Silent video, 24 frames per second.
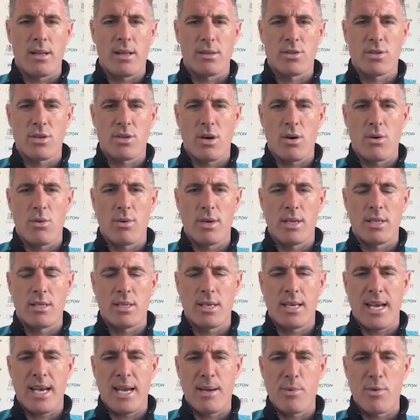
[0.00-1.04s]
So it's a
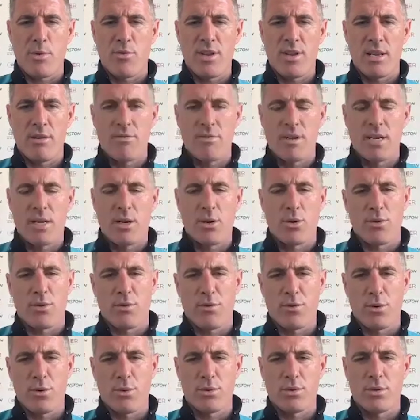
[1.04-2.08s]
game we're really, really looking
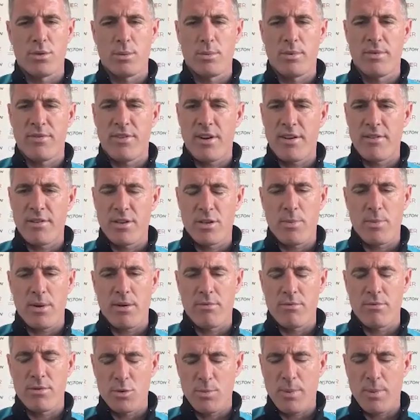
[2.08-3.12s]
forward to, but very
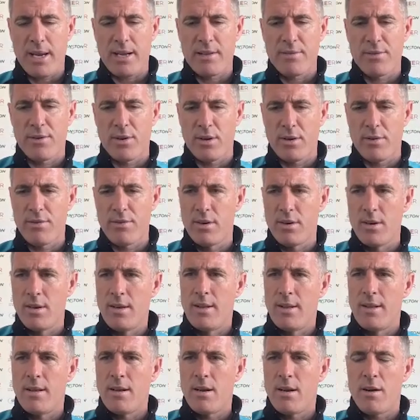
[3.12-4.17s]
respectful
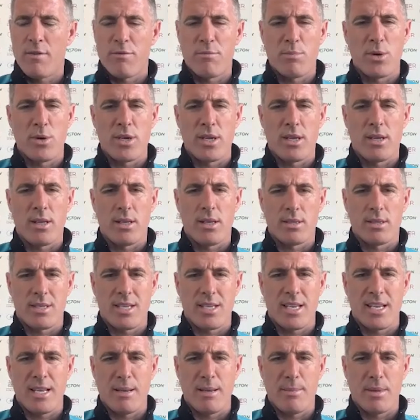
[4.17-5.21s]
of Michael's
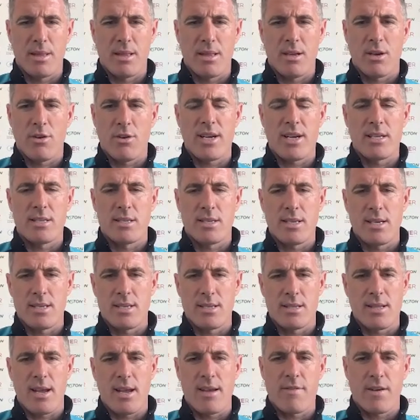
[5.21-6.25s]
team and the great season
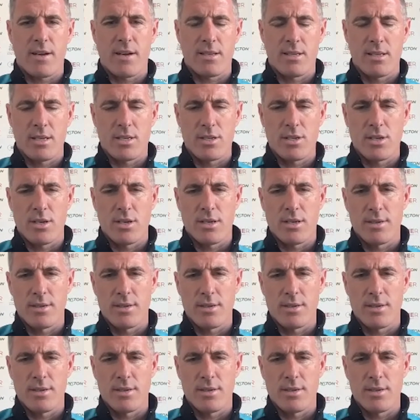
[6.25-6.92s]
they've had this year.